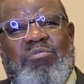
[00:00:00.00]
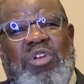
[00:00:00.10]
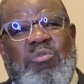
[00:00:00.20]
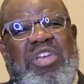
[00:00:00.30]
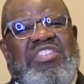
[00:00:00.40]

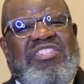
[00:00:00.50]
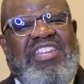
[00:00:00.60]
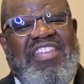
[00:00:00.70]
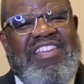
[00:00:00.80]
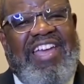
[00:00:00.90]
we, we
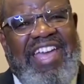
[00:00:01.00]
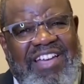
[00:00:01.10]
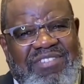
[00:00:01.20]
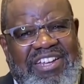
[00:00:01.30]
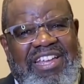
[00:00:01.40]
see the
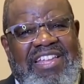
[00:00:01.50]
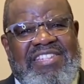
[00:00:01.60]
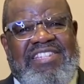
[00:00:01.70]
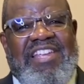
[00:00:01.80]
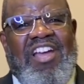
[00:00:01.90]

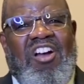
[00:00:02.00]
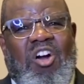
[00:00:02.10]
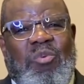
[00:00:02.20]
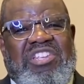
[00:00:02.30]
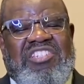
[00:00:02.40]
evidence,
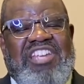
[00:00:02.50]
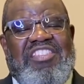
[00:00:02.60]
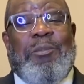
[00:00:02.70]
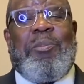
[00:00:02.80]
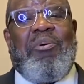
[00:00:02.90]
we see
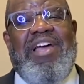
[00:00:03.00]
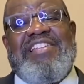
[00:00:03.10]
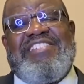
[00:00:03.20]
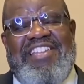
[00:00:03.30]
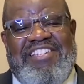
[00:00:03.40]
the
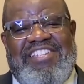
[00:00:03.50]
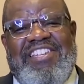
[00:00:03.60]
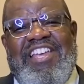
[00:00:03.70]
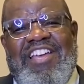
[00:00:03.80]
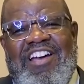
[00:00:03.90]

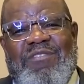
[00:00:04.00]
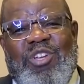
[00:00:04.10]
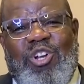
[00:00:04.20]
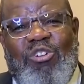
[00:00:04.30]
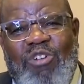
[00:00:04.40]
presence of the
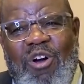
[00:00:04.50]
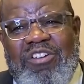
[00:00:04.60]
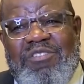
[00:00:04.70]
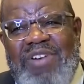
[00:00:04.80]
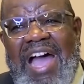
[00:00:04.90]

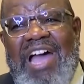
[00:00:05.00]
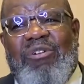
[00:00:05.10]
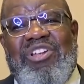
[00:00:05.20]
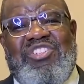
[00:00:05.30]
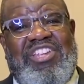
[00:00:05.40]

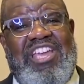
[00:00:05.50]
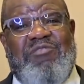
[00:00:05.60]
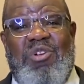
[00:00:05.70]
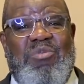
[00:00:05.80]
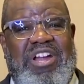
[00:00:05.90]
coronavirus
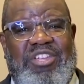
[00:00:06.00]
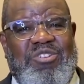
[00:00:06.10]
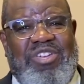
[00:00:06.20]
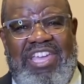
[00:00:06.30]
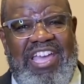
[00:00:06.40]
everywhere.
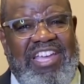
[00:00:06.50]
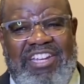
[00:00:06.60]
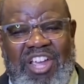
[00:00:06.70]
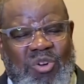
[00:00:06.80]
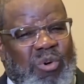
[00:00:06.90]
You can't
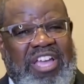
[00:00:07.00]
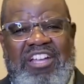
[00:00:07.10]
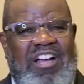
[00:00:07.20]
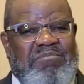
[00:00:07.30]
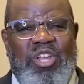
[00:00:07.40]
wake
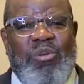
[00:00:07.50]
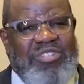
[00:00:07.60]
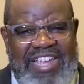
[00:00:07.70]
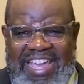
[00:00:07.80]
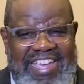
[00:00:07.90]
up no
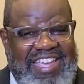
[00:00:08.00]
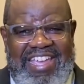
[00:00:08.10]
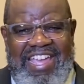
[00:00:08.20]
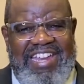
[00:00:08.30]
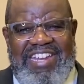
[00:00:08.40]

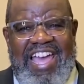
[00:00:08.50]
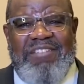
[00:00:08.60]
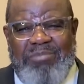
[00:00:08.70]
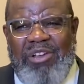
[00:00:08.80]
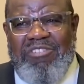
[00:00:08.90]
day and
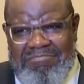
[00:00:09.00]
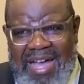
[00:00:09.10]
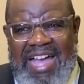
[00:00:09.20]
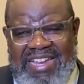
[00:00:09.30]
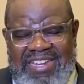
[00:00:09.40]
not be
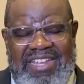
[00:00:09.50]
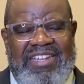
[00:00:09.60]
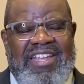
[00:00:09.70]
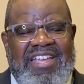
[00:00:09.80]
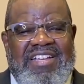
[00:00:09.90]
reminded
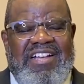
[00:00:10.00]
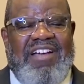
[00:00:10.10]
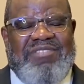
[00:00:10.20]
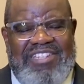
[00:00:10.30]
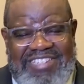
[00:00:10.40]

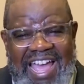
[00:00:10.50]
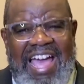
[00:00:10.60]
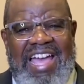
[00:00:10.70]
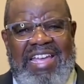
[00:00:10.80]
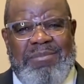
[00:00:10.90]
of the
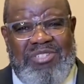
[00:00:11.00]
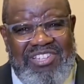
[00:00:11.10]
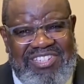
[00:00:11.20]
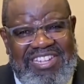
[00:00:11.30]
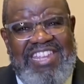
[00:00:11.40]
times, the
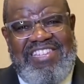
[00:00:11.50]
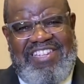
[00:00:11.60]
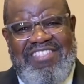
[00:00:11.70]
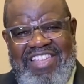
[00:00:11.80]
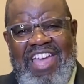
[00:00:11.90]

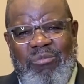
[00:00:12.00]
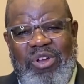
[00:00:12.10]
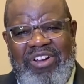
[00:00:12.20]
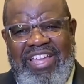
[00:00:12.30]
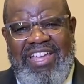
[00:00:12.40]
season that
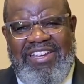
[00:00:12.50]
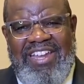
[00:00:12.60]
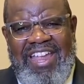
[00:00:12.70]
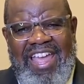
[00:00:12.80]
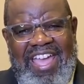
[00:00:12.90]
we're in.
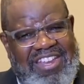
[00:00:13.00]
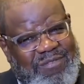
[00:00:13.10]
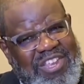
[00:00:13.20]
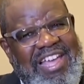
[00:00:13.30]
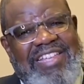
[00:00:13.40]
And if
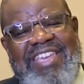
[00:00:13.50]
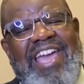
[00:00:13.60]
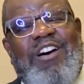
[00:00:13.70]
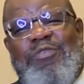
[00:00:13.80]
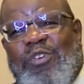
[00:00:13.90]
you're not
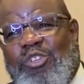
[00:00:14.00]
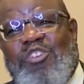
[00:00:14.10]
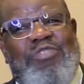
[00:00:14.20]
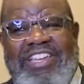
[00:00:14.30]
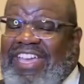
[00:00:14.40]
careful, you
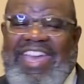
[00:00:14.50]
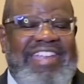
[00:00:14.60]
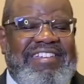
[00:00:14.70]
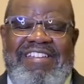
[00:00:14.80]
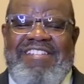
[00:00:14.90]

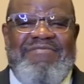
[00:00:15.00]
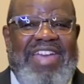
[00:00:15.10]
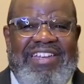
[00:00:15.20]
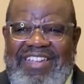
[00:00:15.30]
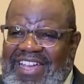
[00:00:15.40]
forget
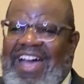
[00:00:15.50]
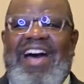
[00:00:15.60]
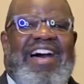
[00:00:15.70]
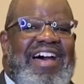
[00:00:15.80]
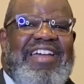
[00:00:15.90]
that
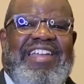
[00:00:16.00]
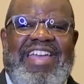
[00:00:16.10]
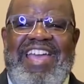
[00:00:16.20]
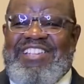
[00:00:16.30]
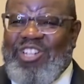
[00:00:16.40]
God
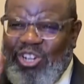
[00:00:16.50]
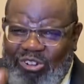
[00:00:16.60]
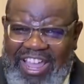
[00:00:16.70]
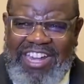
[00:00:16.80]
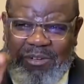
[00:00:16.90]
has a
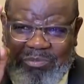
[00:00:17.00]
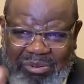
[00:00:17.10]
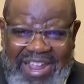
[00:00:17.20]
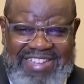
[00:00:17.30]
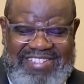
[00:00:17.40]
greater
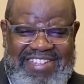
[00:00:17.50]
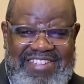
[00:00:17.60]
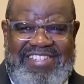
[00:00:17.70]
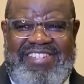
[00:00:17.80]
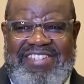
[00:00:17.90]

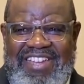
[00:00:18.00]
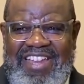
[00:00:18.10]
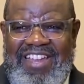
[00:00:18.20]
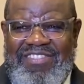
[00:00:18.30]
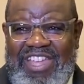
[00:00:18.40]
presence
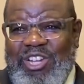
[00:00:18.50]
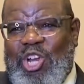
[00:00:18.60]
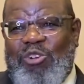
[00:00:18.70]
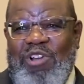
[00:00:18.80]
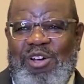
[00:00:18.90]
than
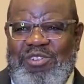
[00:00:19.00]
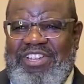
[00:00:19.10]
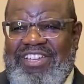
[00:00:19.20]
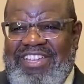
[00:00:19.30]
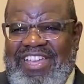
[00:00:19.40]
Corona.